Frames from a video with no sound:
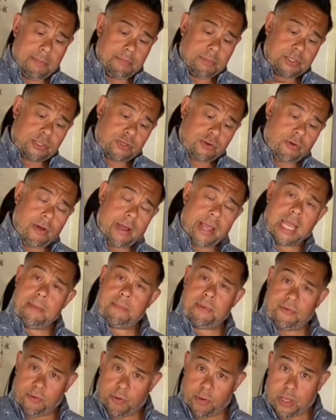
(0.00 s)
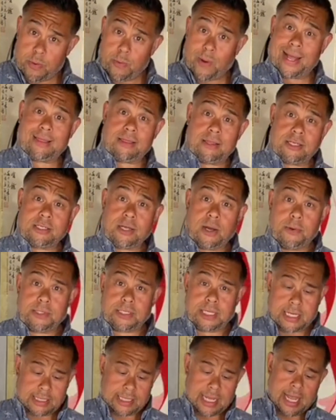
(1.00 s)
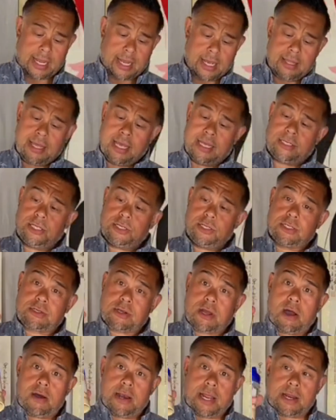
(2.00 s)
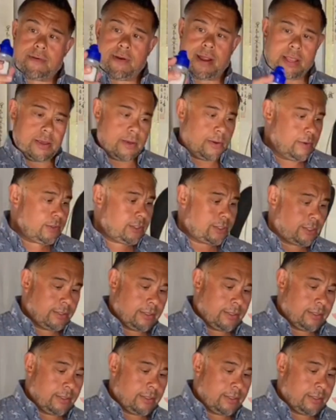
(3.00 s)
try it before you add the salt in a second. These are just garlic granules.